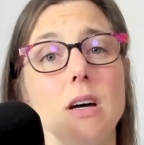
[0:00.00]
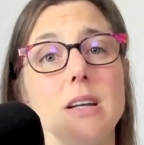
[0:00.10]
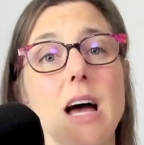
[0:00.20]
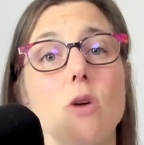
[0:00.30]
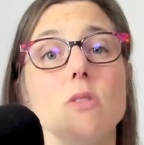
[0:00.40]

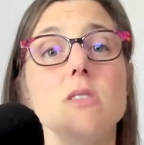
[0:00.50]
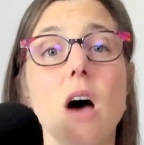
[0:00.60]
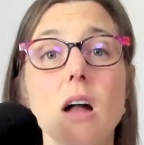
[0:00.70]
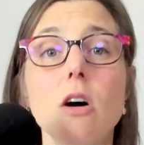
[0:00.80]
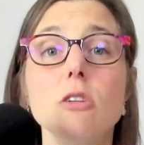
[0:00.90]
Now,
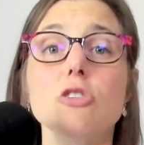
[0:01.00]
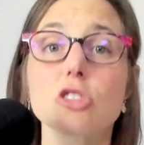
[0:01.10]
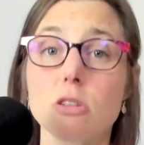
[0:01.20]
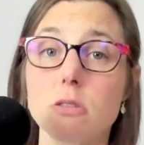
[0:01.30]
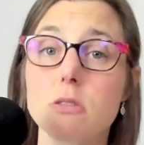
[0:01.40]
not all
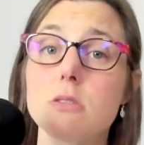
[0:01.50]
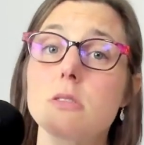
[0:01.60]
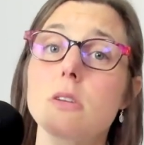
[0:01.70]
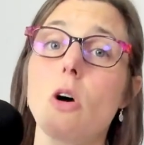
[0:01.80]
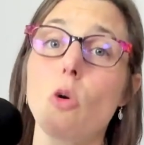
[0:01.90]

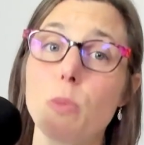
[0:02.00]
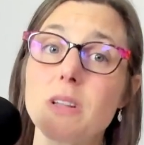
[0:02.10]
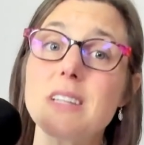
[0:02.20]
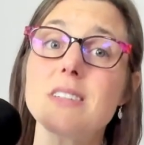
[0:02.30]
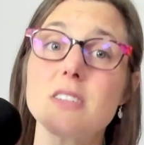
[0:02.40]
journals
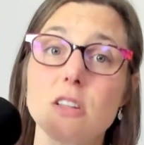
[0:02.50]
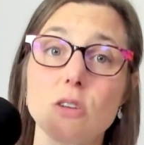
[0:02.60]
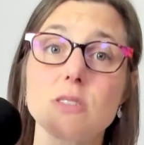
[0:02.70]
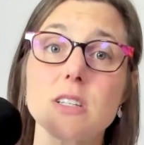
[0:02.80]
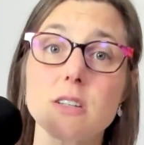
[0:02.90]
openly
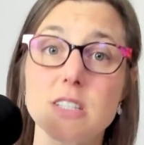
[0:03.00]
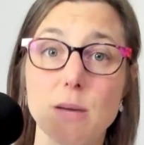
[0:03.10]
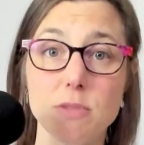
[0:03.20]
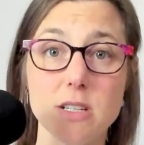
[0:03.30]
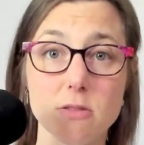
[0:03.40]
disclose their
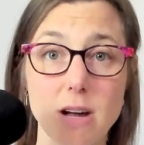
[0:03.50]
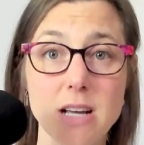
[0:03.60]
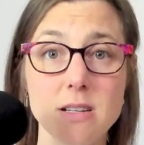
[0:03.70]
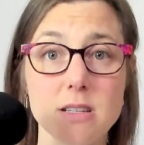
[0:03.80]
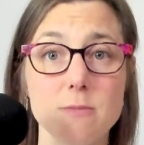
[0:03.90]
acceptance
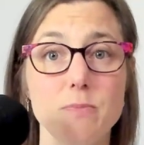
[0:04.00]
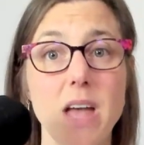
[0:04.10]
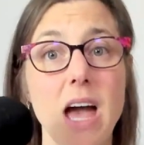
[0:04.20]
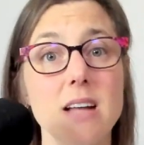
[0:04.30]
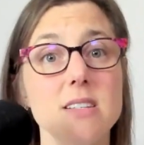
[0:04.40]
rates,
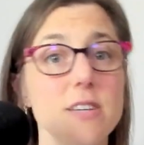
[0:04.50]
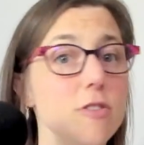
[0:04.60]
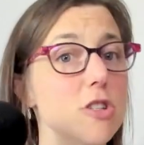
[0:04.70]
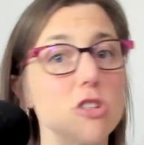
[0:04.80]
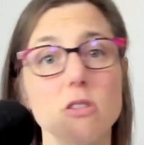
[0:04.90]
and
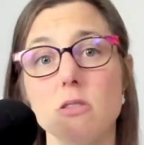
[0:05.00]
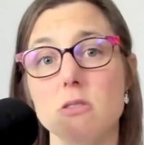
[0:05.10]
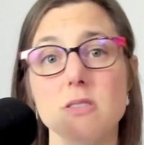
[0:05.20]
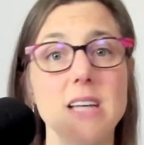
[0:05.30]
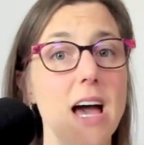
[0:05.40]
different
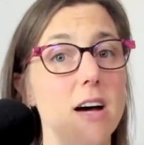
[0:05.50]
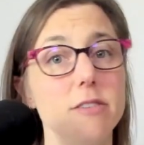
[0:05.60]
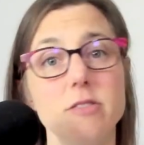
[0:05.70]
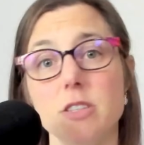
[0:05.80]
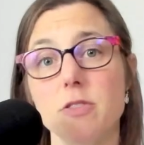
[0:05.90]
journals
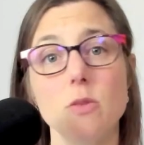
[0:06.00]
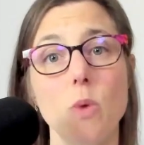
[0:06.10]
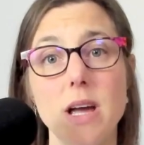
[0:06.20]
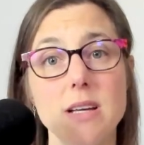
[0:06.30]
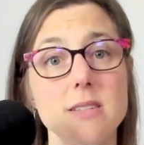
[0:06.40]
have different
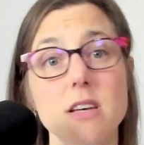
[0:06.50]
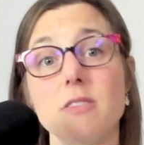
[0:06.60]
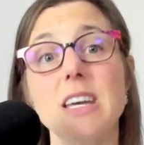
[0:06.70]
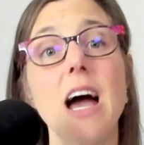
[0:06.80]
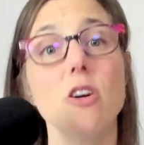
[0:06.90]
ways of
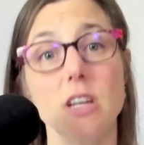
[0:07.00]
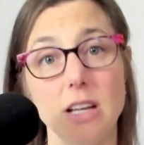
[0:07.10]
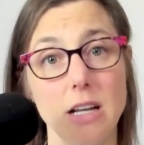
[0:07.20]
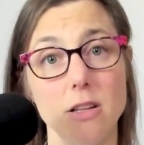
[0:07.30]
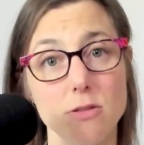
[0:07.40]

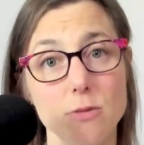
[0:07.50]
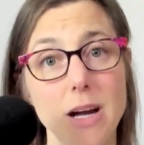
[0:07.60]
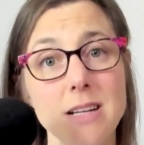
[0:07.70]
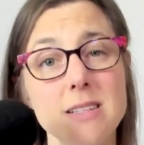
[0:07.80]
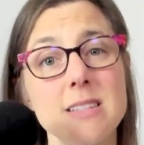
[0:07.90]
calculating those
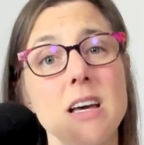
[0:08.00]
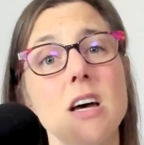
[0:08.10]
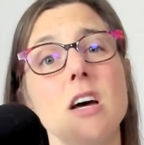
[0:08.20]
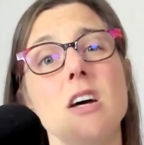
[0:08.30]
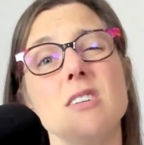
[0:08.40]
rates,
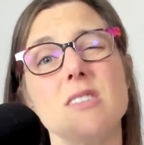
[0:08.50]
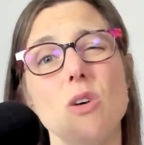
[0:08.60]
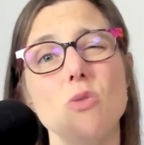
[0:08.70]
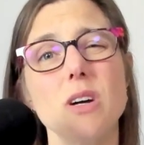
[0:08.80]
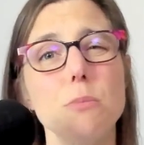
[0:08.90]

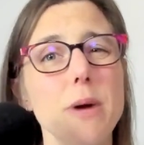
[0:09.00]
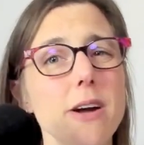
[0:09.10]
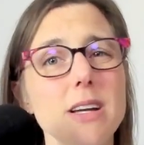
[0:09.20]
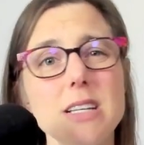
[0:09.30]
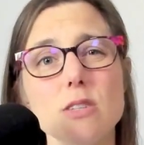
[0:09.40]
so
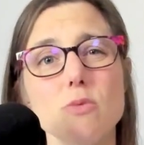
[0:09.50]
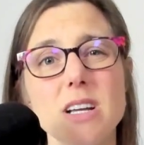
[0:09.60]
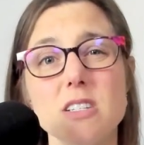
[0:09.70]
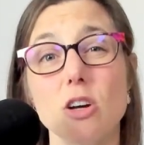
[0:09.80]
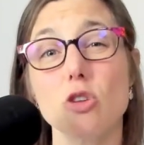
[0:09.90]
comparing these
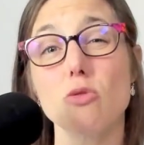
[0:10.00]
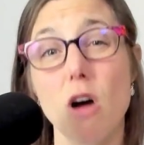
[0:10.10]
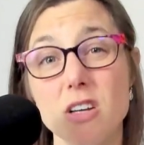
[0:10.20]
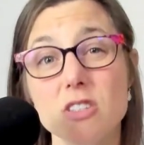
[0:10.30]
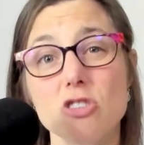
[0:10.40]
rates
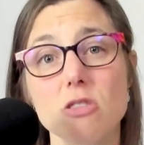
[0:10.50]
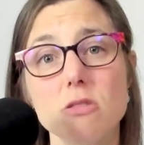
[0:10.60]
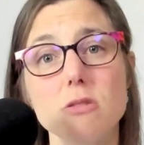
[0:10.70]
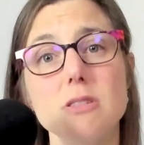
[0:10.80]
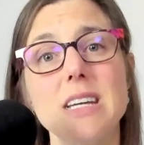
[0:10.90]
across
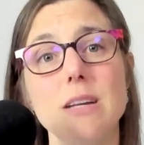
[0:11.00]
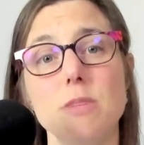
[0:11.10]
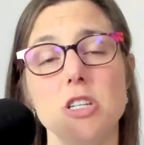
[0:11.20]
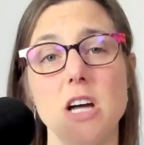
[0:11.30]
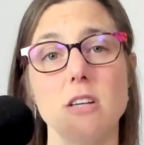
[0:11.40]
journals can
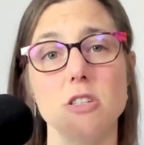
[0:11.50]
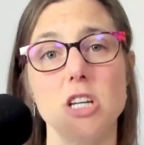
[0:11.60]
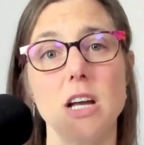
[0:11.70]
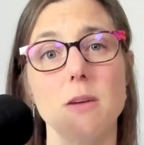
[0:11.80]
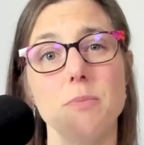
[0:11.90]
be
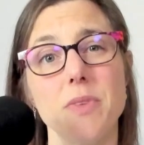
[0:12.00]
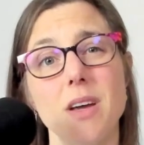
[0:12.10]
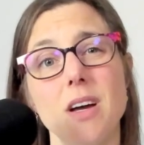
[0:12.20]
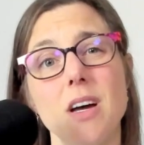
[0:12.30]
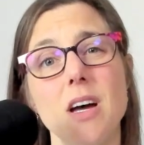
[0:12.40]
challenging.
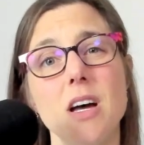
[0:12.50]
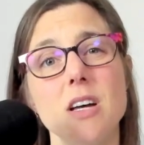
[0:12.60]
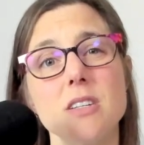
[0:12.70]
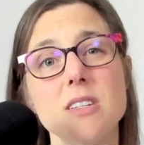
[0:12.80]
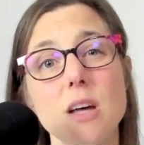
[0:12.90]

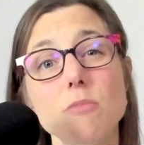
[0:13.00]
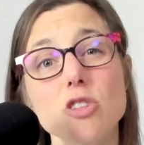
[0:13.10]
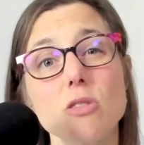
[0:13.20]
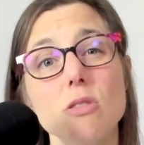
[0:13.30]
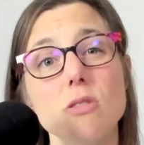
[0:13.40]
Some
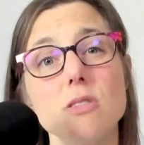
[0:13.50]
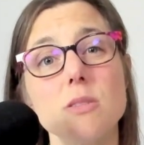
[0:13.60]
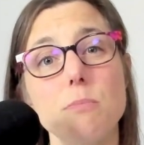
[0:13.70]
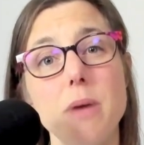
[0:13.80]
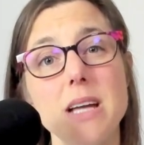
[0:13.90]
journals
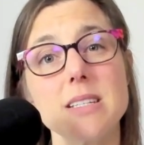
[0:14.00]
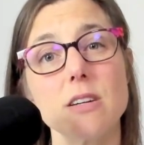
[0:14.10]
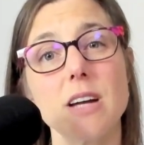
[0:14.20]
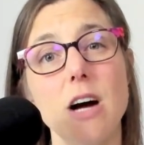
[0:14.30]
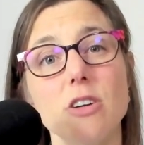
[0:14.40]
base their
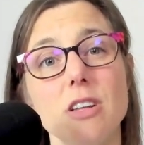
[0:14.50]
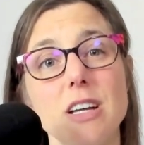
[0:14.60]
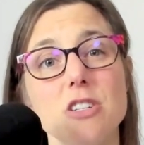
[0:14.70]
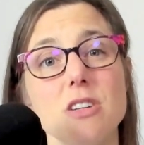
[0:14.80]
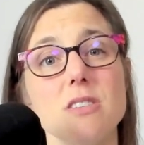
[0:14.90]

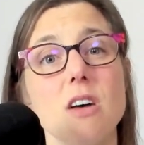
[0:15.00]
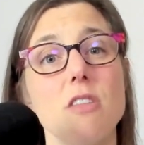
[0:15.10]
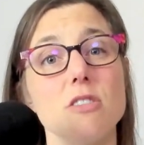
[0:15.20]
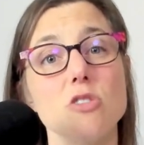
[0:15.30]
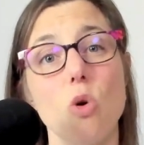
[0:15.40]
calculations
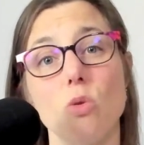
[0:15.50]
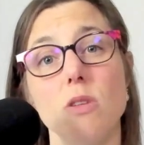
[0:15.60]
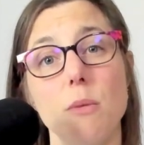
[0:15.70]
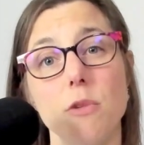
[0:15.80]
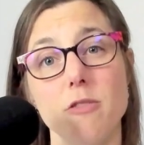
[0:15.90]
on the total
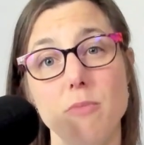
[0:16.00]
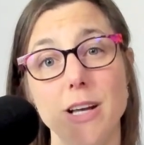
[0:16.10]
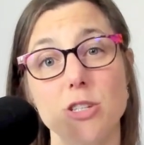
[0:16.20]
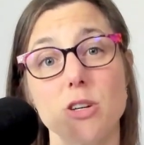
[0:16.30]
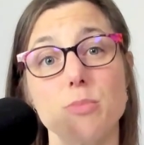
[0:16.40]
number of
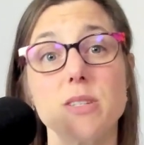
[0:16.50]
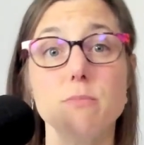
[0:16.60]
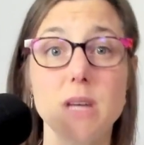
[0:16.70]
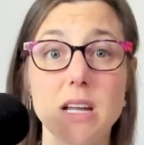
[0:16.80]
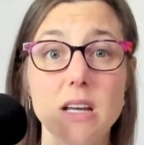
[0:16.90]
manuscripts
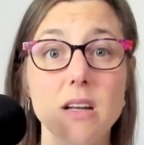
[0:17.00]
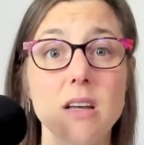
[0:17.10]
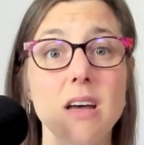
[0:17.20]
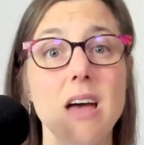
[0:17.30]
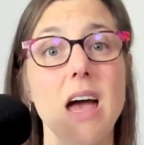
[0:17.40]
submitted,
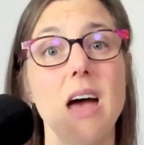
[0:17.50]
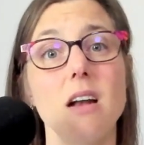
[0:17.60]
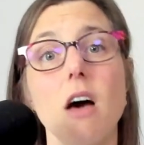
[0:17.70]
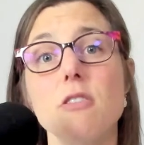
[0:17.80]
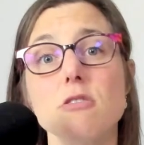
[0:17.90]
and
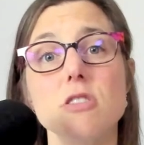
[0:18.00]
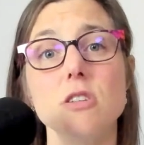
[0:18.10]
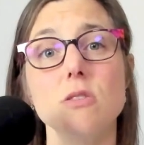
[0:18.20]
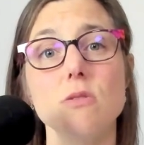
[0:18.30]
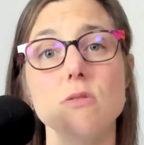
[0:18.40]
others
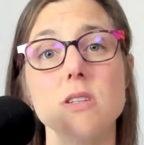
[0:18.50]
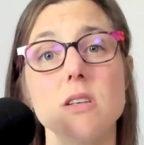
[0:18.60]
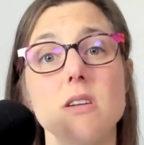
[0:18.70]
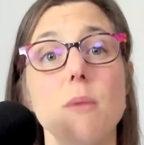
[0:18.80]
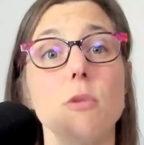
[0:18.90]
use
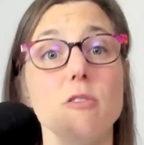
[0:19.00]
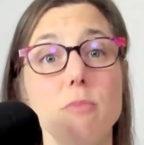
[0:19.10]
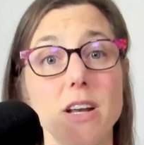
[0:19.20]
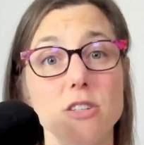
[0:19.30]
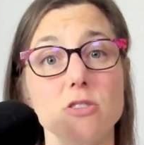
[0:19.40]
the number of
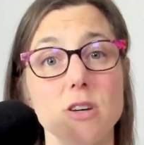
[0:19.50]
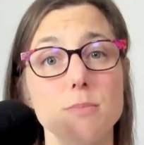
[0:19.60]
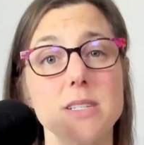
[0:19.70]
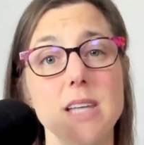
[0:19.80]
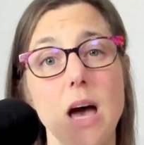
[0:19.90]

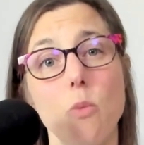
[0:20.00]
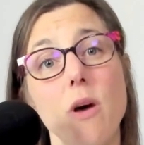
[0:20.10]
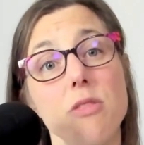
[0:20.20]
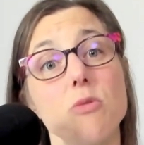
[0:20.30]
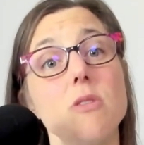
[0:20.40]
manuscripts that
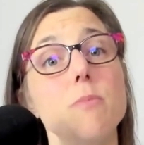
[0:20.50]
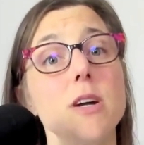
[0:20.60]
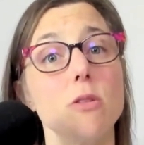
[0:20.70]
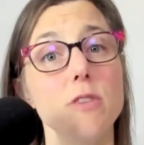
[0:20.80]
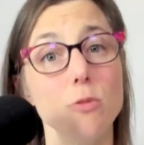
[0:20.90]
went through the
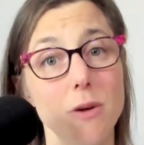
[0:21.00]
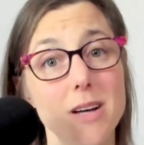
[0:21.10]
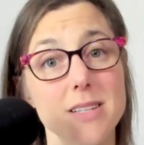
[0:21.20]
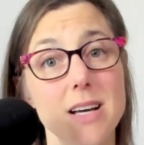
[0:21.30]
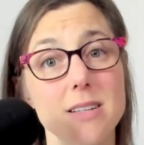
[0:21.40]
peer review
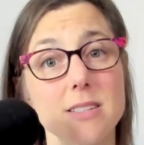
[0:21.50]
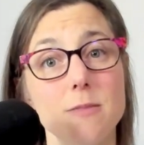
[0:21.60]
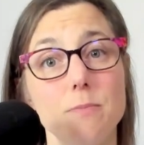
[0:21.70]
process.